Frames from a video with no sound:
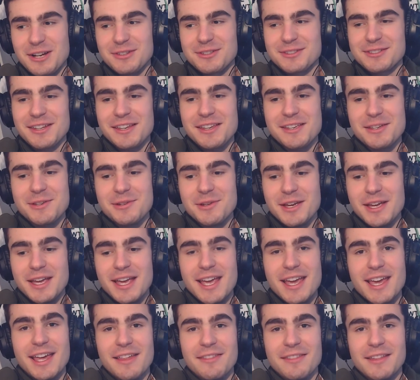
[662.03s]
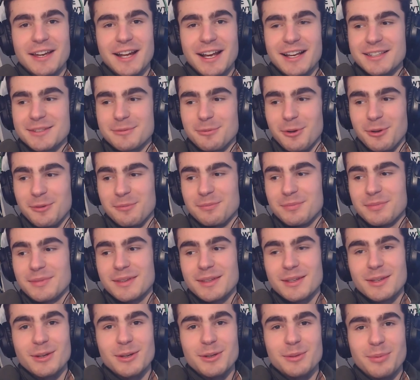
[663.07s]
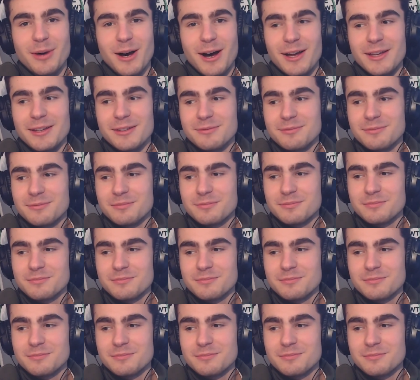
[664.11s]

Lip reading: shall see you in the next one. Goodbye.